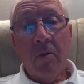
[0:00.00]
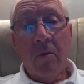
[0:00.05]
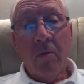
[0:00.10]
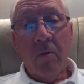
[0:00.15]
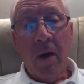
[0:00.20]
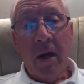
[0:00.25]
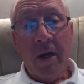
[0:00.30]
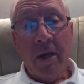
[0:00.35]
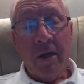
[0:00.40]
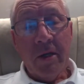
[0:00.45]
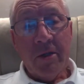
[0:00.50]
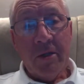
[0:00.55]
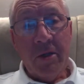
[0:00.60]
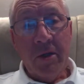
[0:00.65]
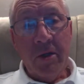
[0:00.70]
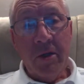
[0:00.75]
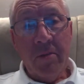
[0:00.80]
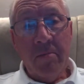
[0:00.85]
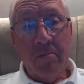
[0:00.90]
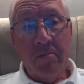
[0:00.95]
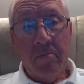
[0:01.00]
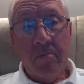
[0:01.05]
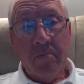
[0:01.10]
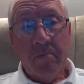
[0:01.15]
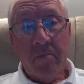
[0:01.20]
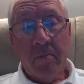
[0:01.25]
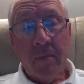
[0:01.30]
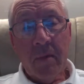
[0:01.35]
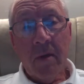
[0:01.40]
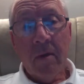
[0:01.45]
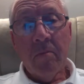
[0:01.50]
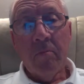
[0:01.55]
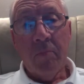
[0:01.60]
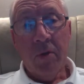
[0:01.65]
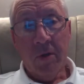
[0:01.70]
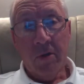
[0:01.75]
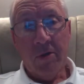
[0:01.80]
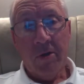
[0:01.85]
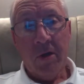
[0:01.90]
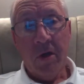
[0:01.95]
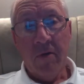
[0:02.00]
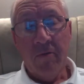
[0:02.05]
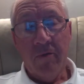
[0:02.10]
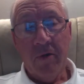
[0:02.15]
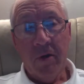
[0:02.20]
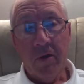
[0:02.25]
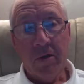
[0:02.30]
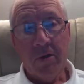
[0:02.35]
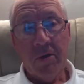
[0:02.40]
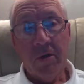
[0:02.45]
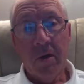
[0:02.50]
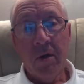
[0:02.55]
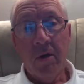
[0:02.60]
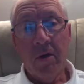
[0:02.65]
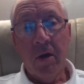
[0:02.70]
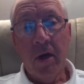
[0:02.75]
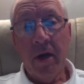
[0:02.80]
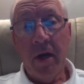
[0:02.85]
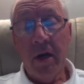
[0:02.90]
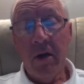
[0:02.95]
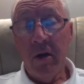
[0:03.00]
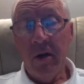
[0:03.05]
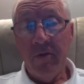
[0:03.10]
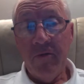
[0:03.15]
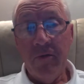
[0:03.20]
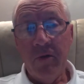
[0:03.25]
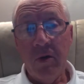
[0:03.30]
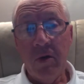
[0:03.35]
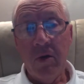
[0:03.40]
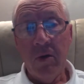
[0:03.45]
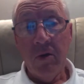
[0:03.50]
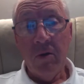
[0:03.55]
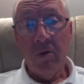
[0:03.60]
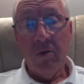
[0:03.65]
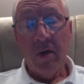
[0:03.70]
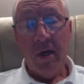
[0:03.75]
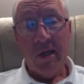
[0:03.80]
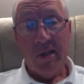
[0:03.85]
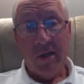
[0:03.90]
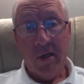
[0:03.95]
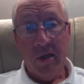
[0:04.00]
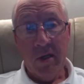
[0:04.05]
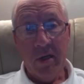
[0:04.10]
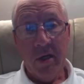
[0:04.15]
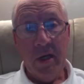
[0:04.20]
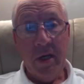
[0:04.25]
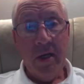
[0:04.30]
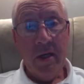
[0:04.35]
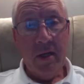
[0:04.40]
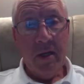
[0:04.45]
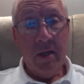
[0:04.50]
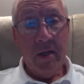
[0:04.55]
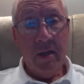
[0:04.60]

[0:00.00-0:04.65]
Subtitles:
Running a team builds confidence, not only for you as a leader,